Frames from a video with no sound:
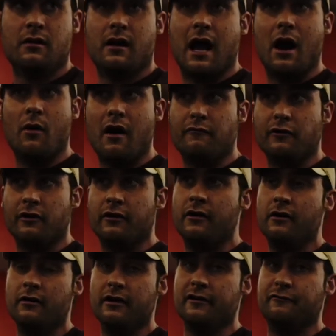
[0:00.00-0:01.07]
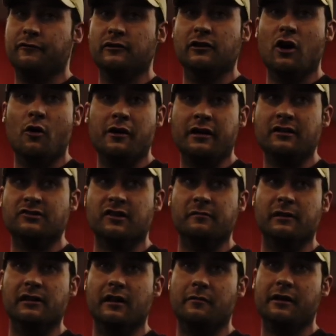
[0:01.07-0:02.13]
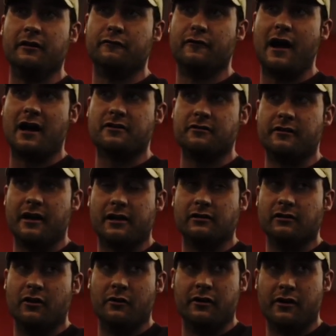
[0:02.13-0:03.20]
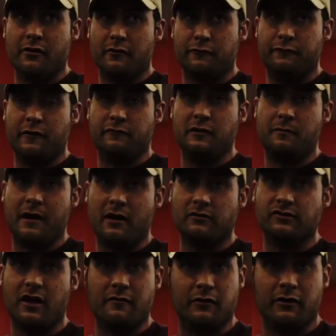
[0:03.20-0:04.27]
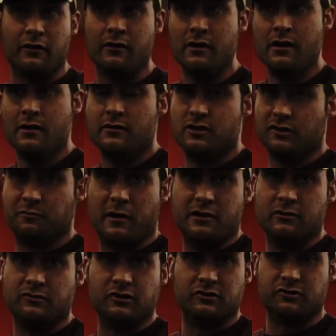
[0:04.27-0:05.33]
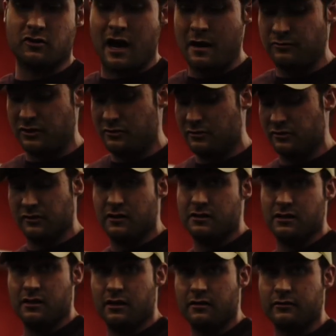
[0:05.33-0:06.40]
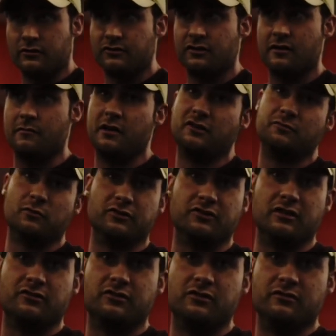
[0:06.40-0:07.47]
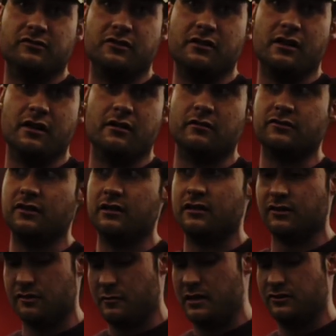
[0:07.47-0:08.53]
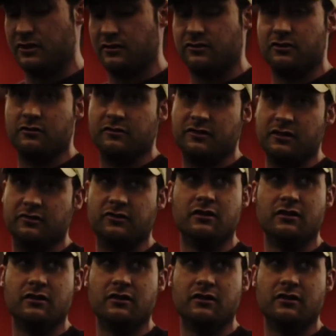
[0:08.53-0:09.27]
However, if loading is a limiting factor and I can load another 50 pounds heavier just by using straps and using the D handles, it makes more sense to use the D handles, and it doesn't make sense to use these.